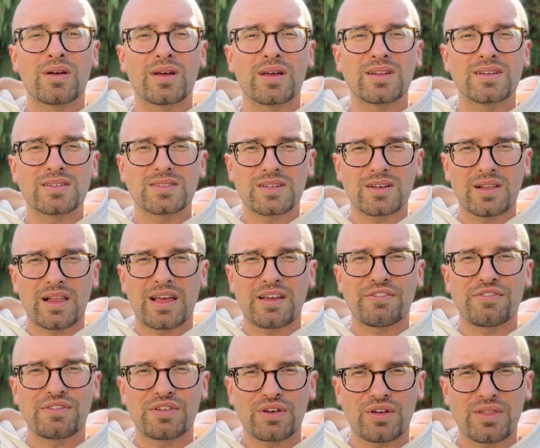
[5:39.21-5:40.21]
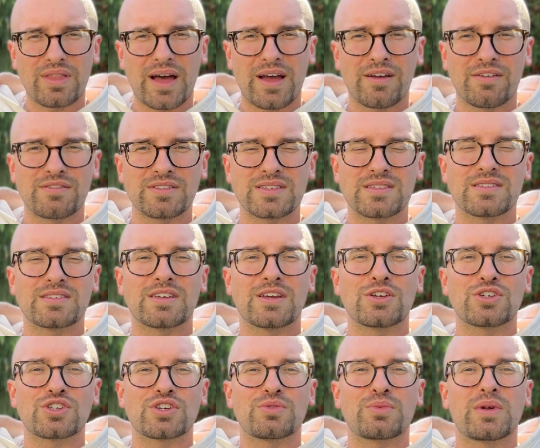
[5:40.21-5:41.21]
until I feel that
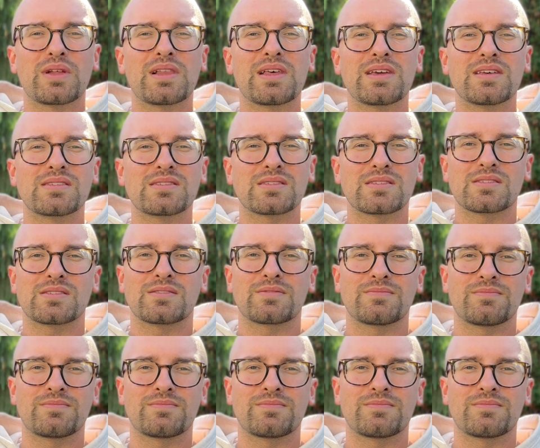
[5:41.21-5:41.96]
sensation release.